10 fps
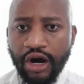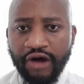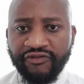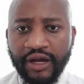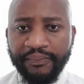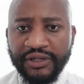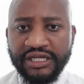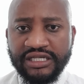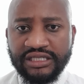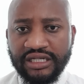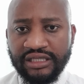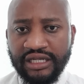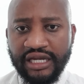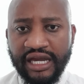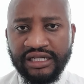of companies in
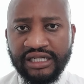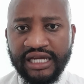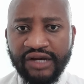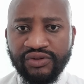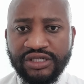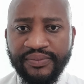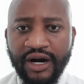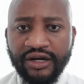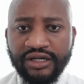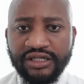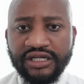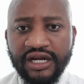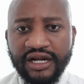the Indian equity market